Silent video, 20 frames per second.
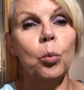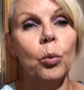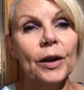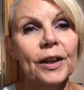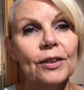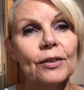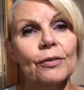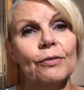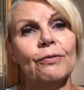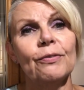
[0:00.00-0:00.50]

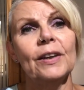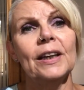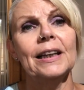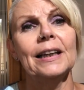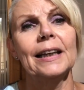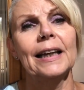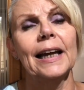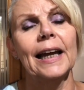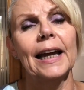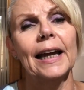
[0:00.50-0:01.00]
with a
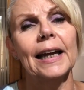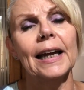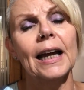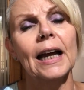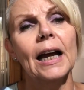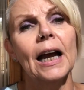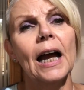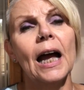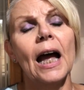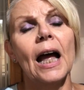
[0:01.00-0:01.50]

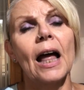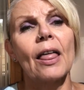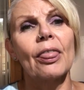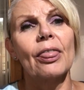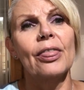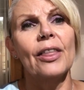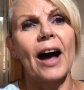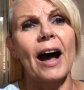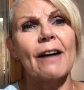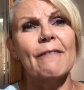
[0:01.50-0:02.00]
feeling
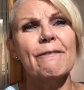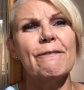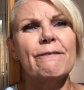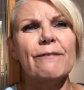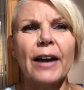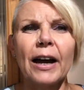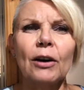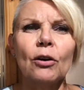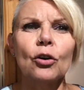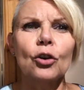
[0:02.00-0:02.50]
that
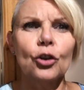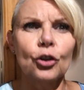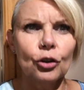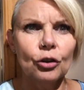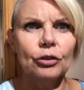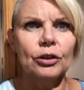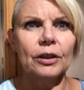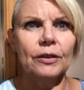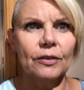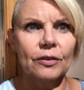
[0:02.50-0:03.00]
felt
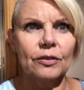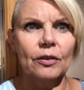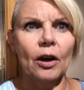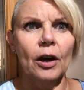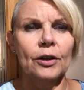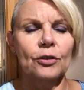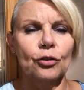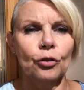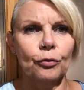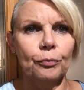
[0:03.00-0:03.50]
good
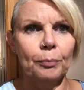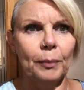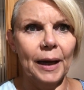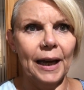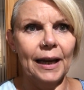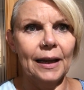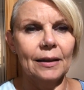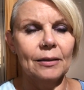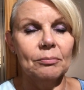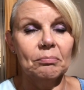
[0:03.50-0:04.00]
inside of
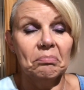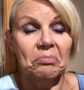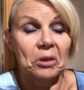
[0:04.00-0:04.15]
me.